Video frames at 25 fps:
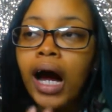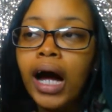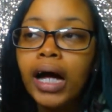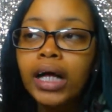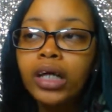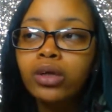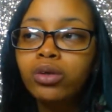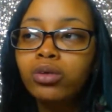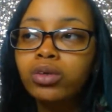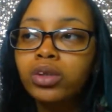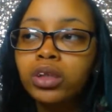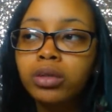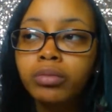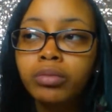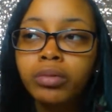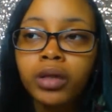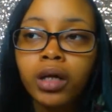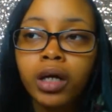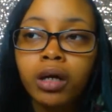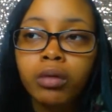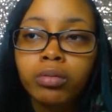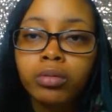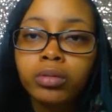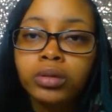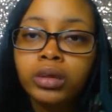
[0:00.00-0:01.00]
I used to
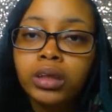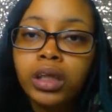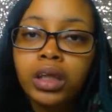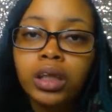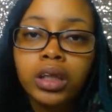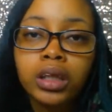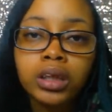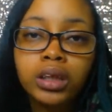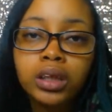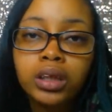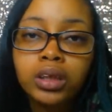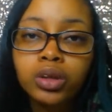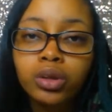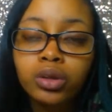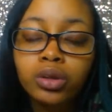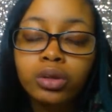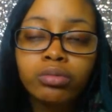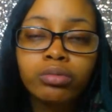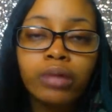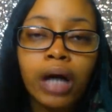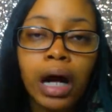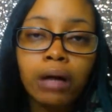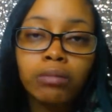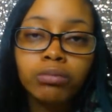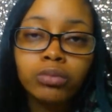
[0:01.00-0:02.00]
be able to listen to
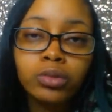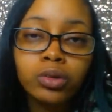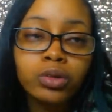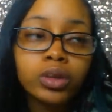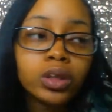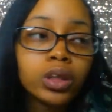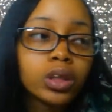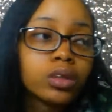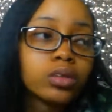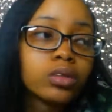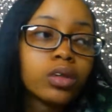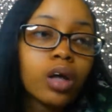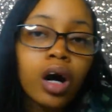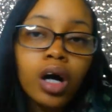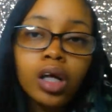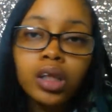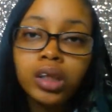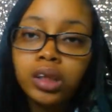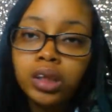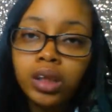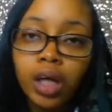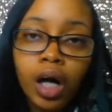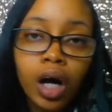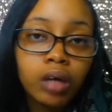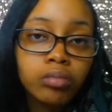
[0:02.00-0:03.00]
rap music
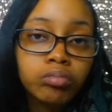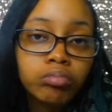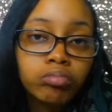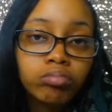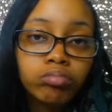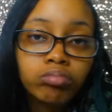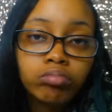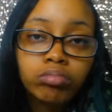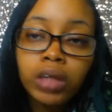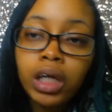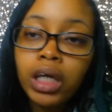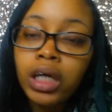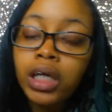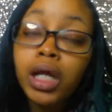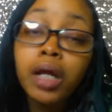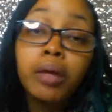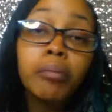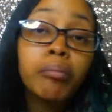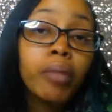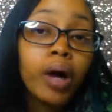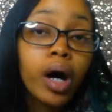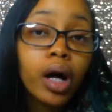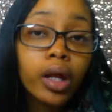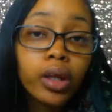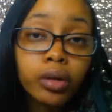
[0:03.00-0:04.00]
nonstop. It
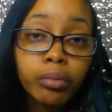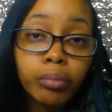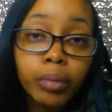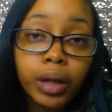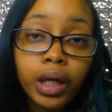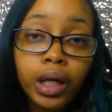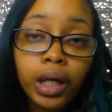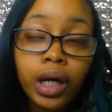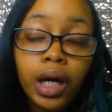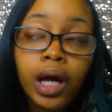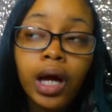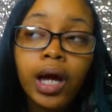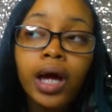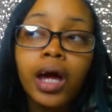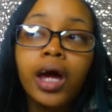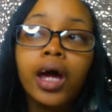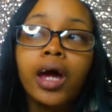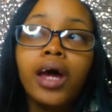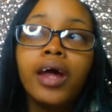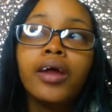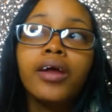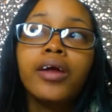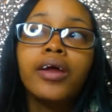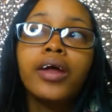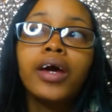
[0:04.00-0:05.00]
didn't bother me.
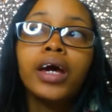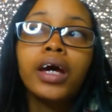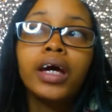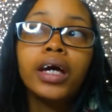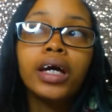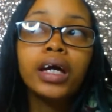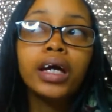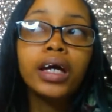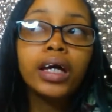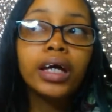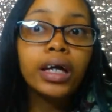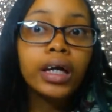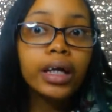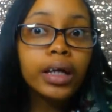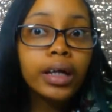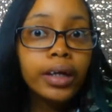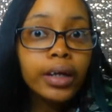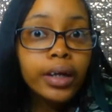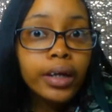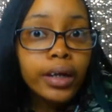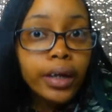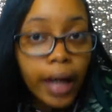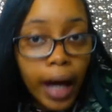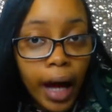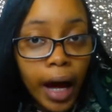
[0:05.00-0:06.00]

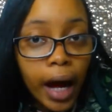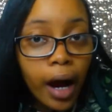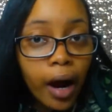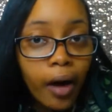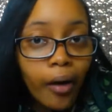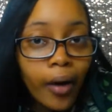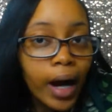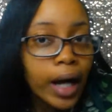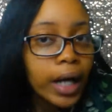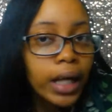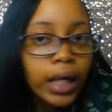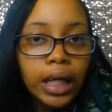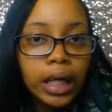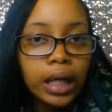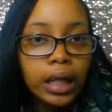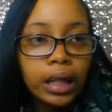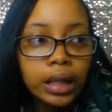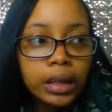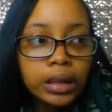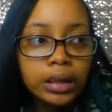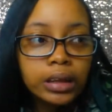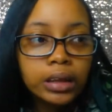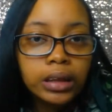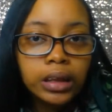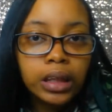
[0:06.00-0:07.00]
Now I can't
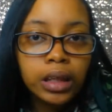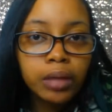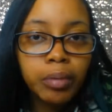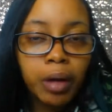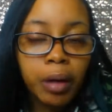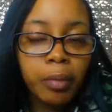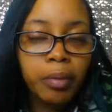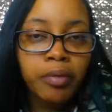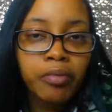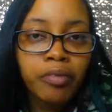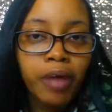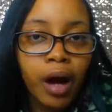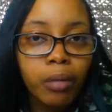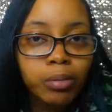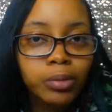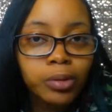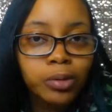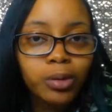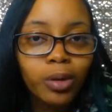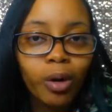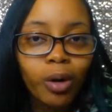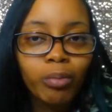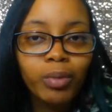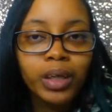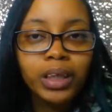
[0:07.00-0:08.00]
listen to hip hop and rap too
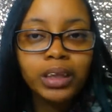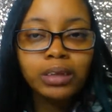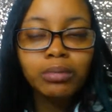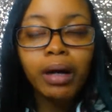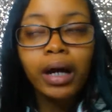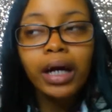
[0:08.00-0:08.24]
long because